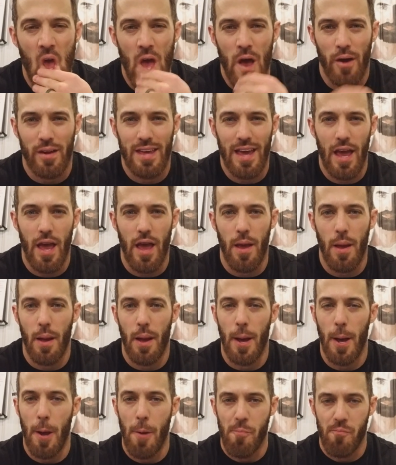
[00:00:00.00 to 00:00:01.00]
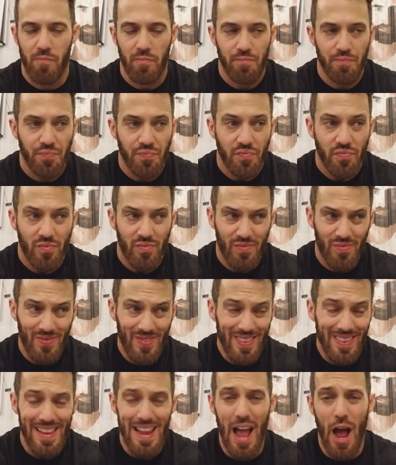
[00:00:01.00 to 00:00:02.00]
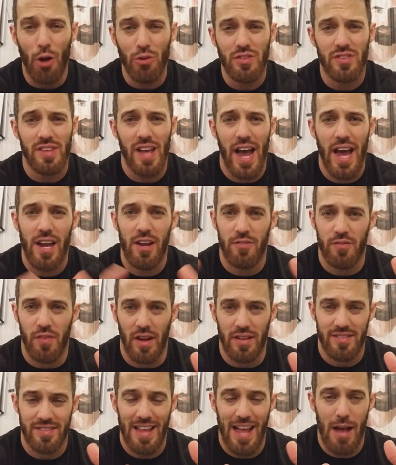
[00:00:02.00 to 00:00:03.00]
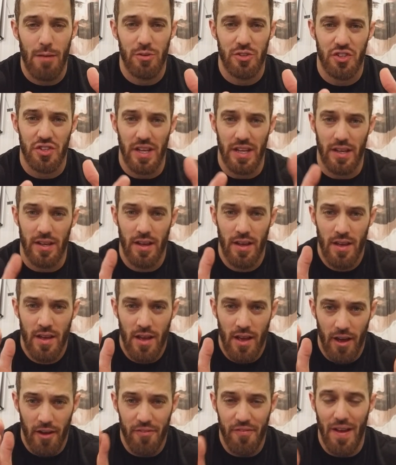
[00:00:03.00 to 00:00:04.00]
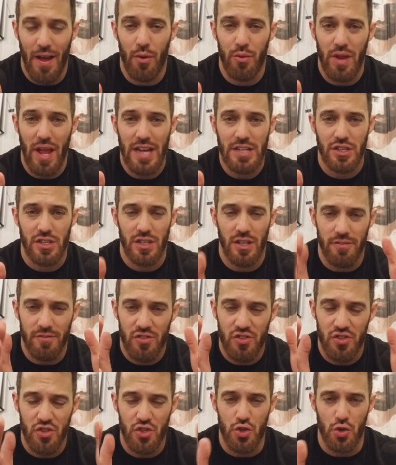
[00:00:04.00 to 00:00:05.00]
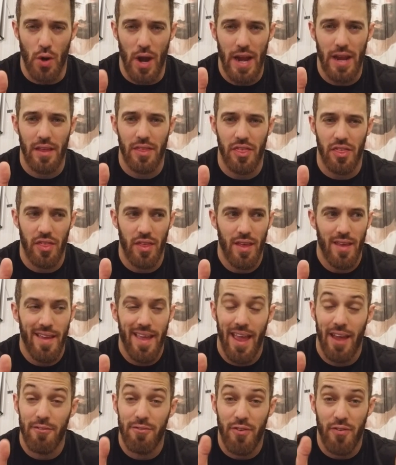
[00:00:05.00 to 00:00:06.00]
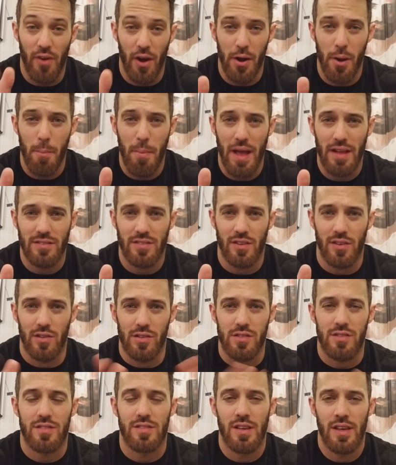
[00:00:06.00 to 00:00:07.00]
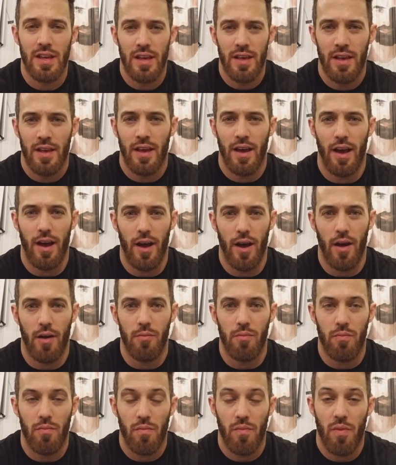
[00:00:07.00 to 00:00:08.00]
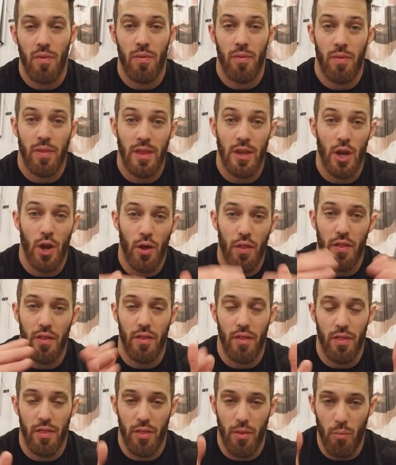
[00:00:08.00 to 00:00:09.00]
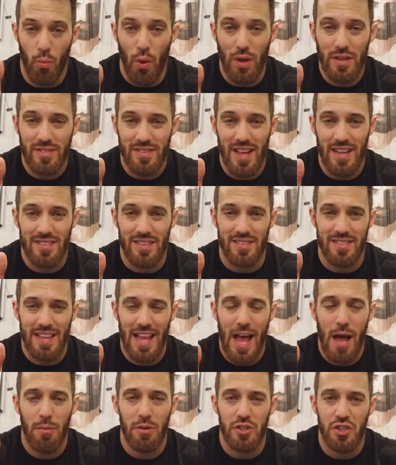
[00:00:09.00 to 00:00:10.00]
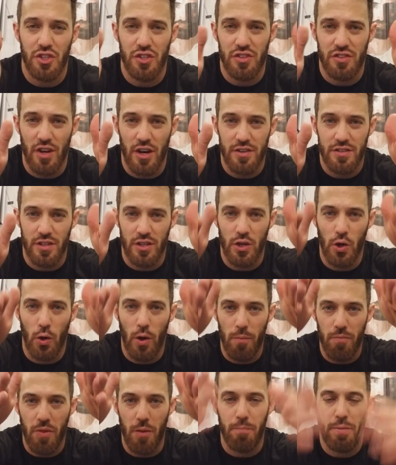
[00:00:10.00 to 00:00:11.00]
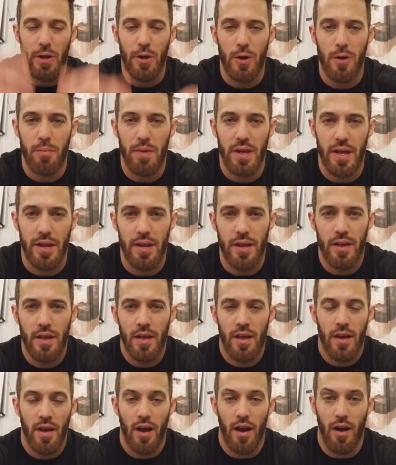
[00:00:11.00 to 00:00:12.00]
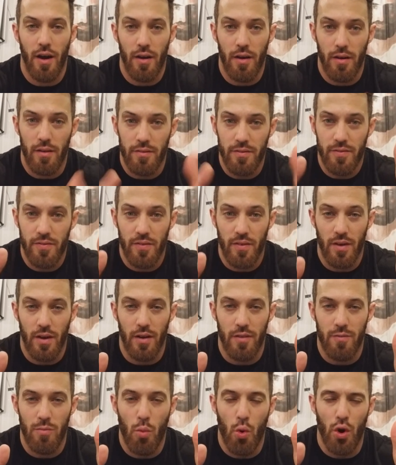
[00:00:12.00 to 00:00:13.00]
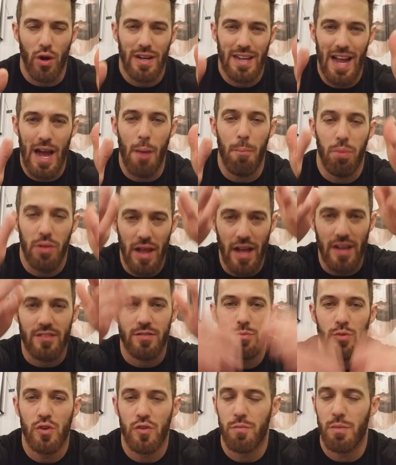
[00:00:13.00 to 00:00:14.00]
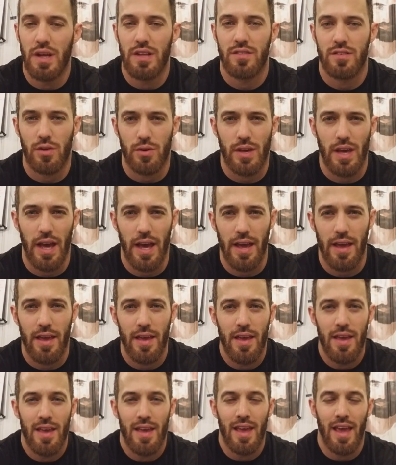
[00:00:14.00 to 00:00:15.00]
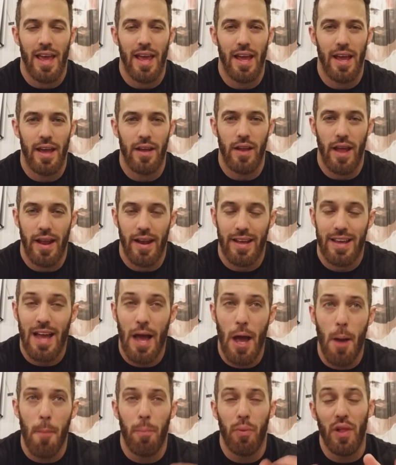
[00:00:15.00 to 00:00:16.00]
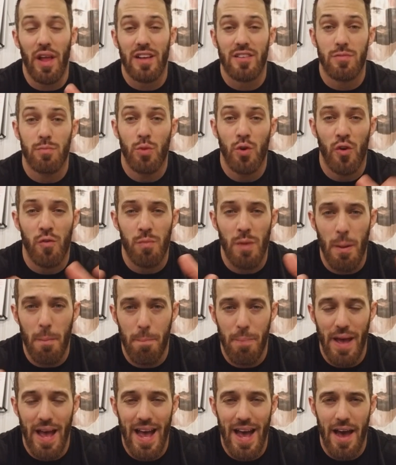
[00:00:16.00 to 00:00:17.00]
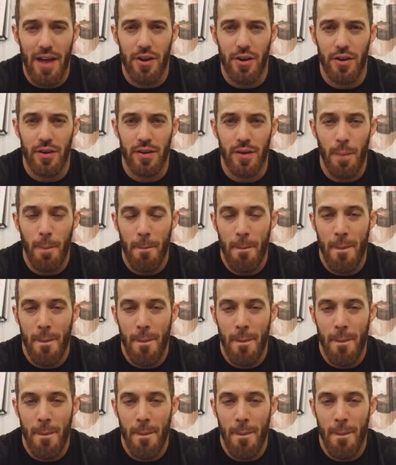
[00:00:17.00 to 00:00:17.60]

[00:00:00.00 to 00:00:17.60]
okay? Outside of establishing a foundation of strength and fundamentals, once that's established, you start to go up the pyramid of more complex movements, okay? And a complex movement pattern